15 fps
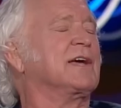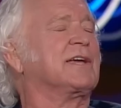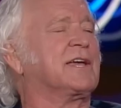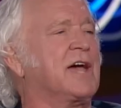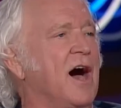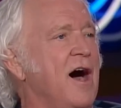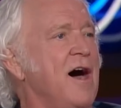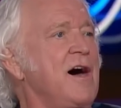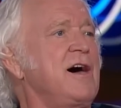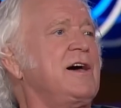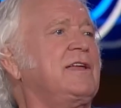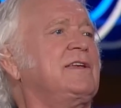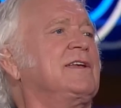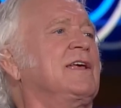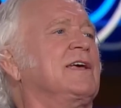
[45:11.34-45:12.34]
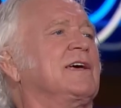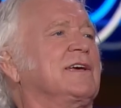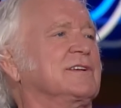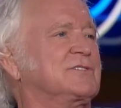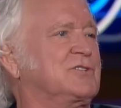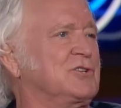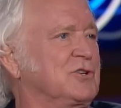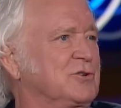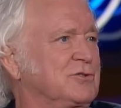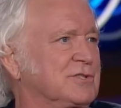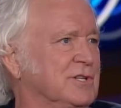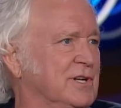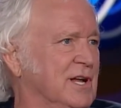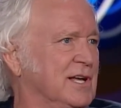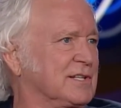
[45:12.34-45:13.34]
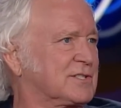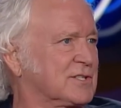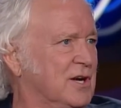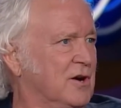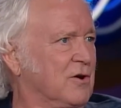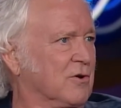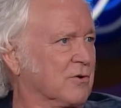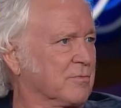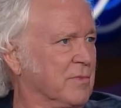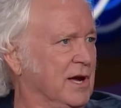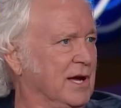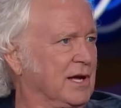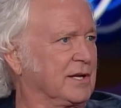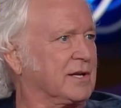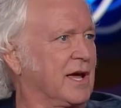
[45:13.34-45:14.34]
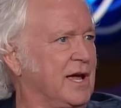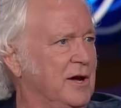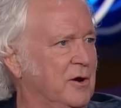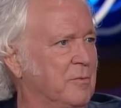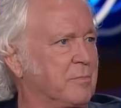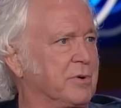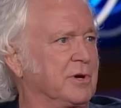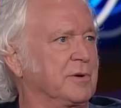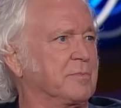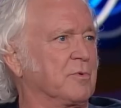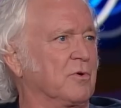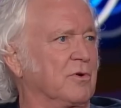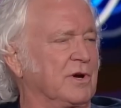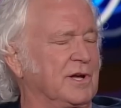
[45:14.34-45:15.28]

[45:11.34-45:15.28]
God is using that song, man, to help people.